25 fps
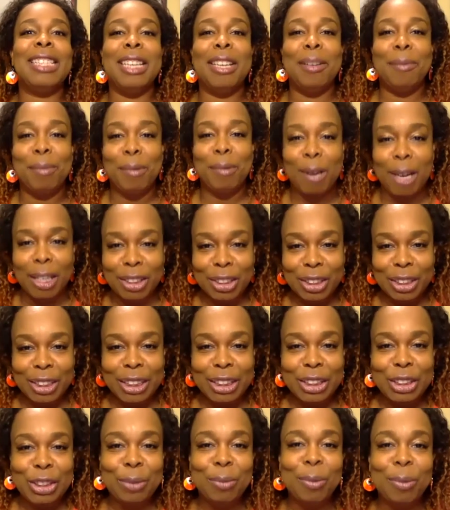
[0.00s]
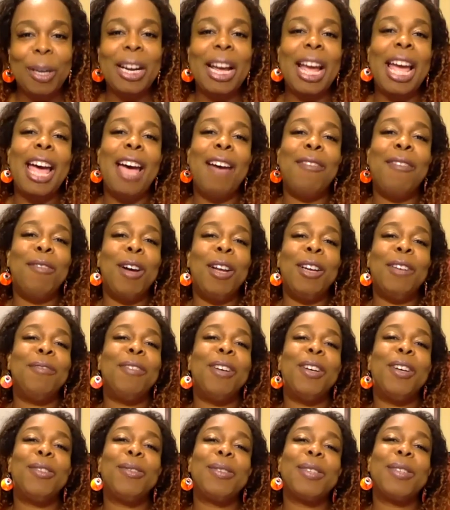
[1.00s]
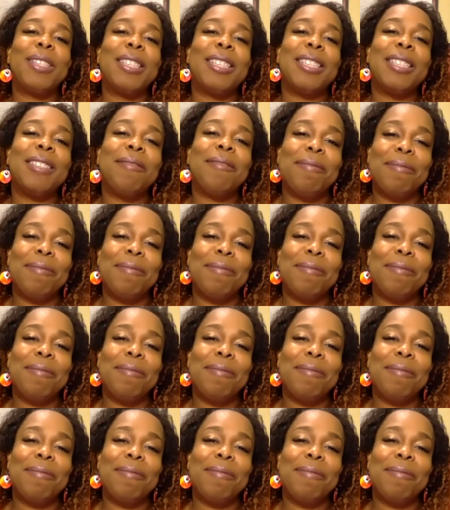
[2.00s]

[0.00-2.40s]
impression that you want to have on folks?